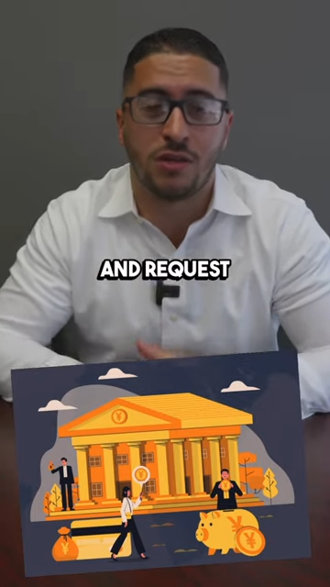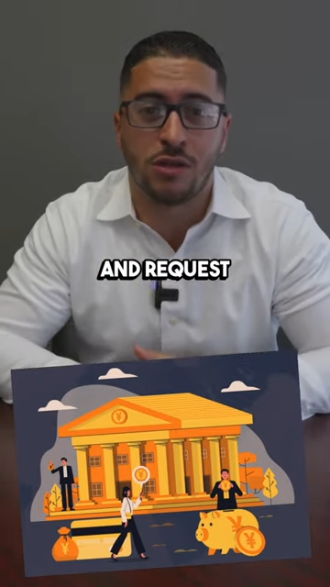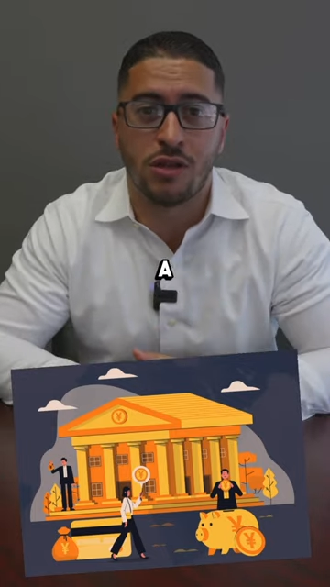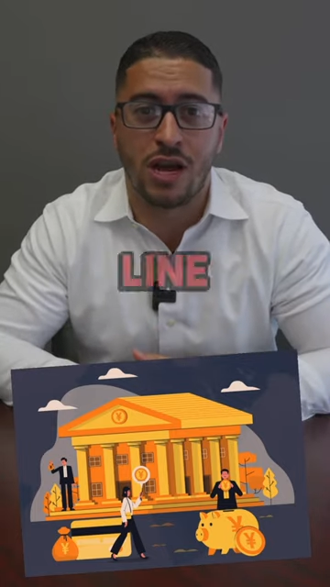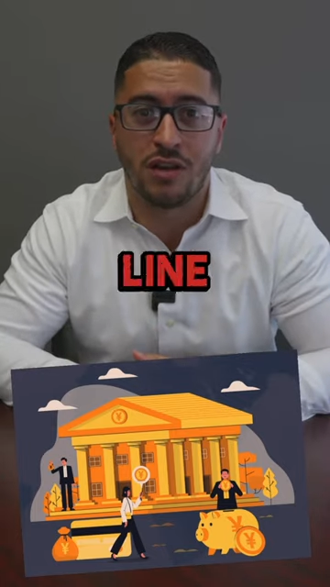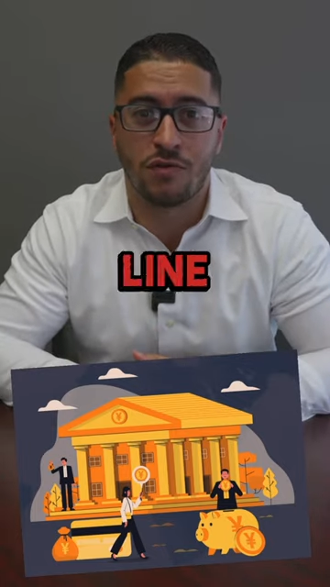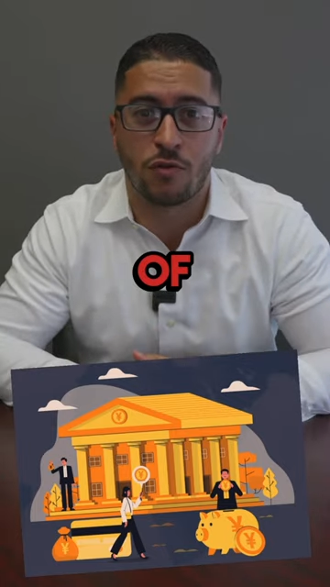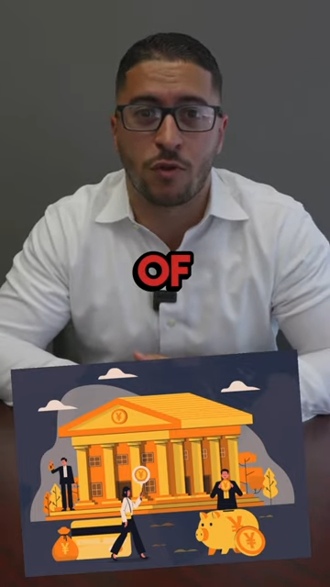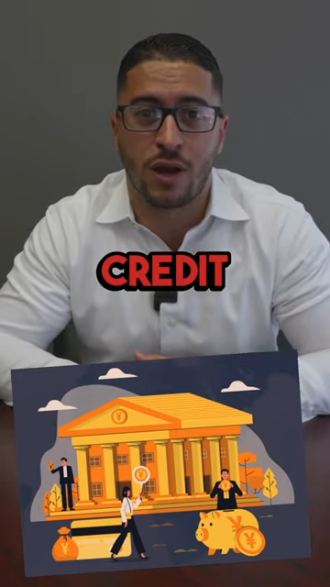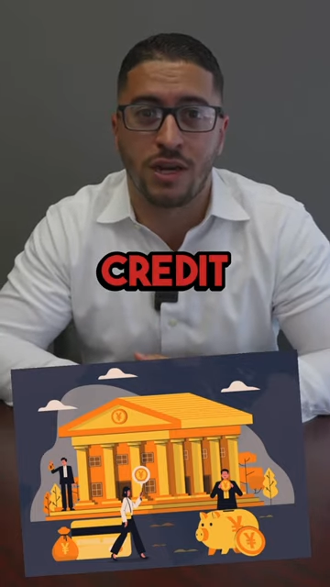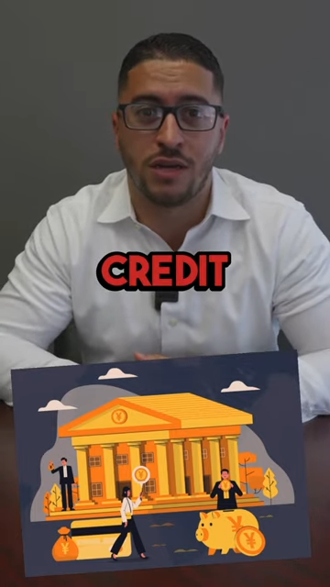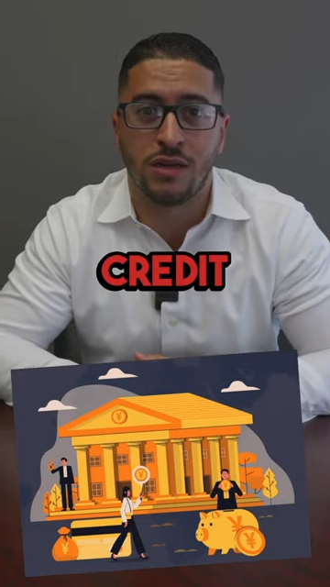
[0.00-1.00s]
a line of
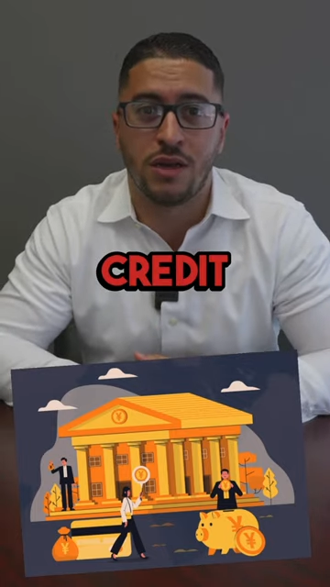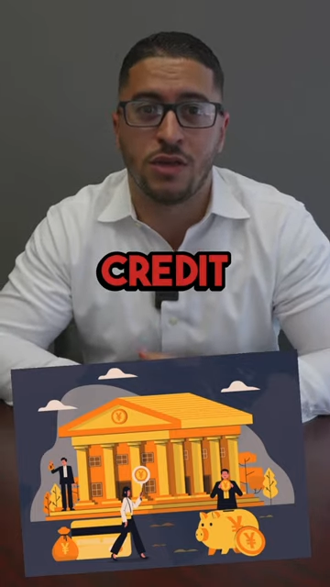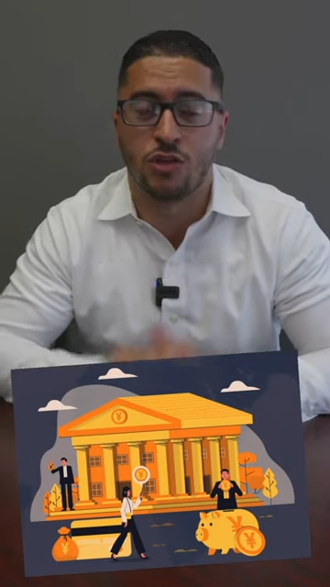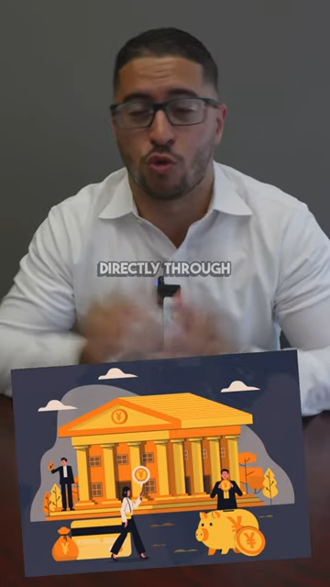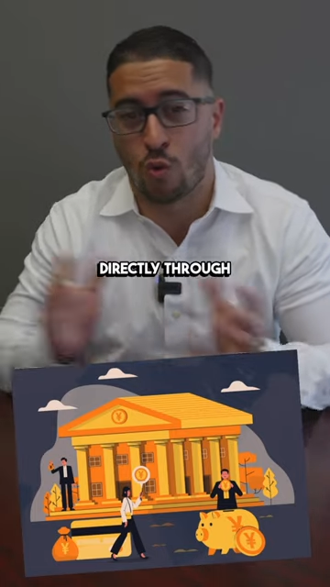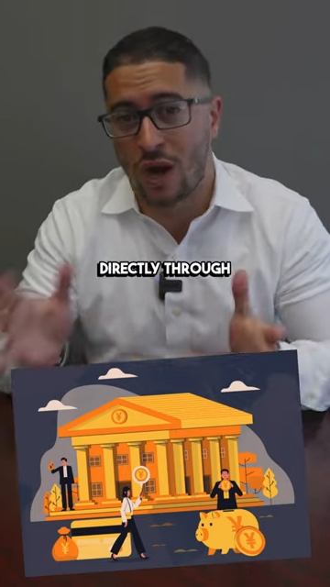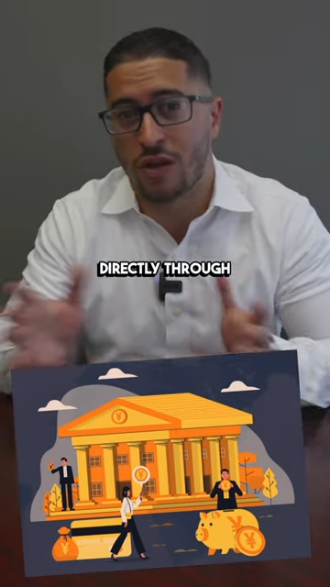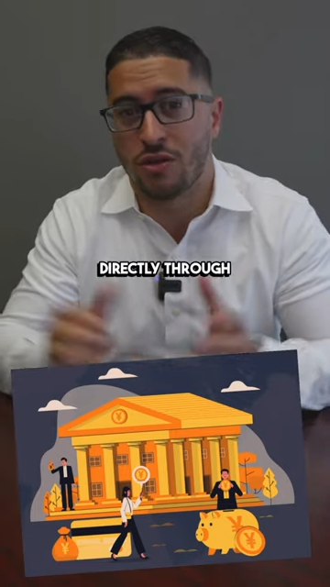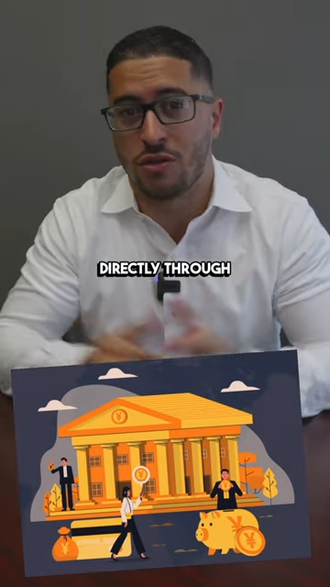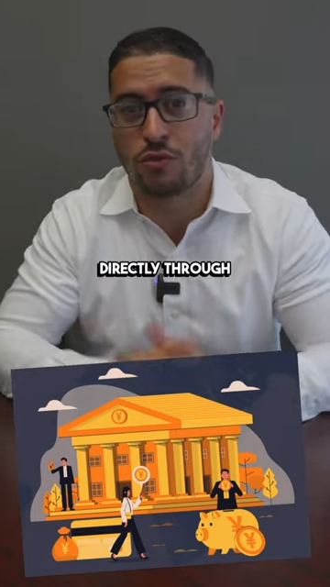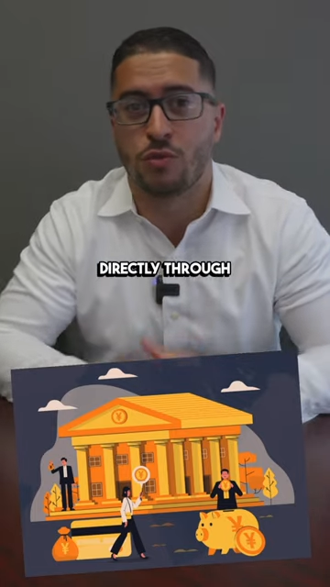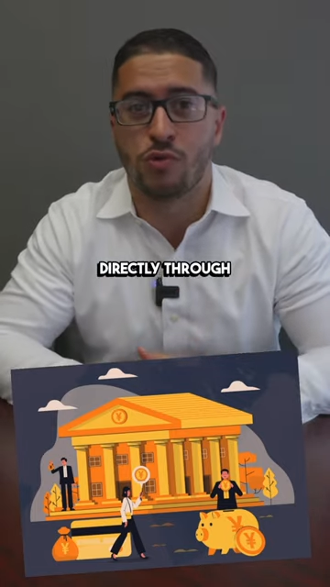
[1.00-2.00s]
credit directly
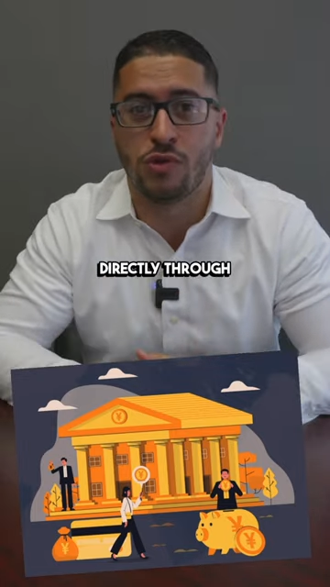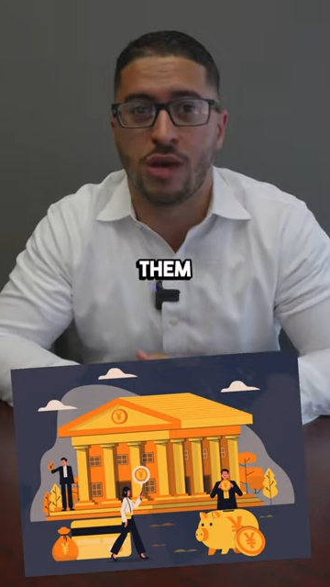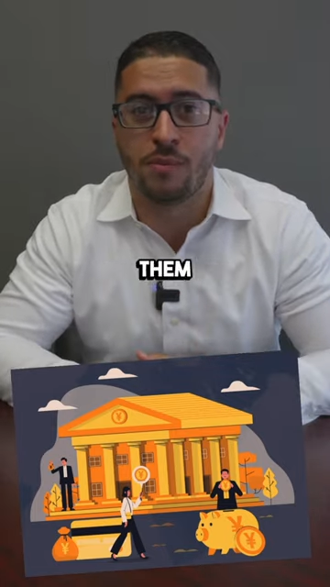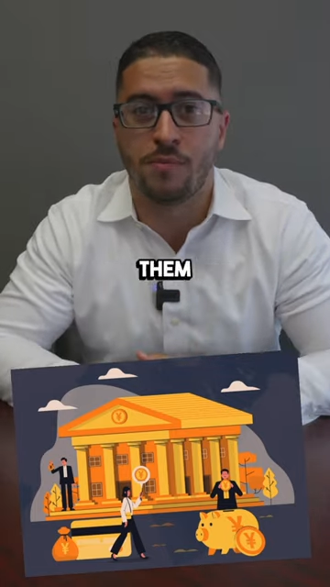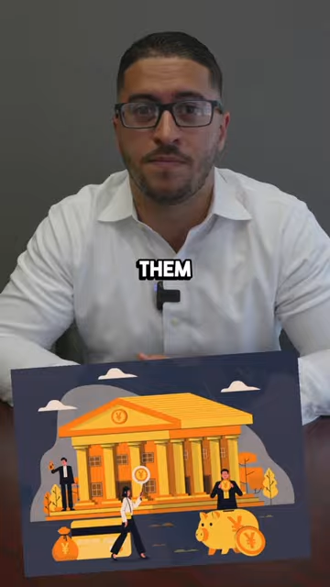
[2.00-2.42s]
through them.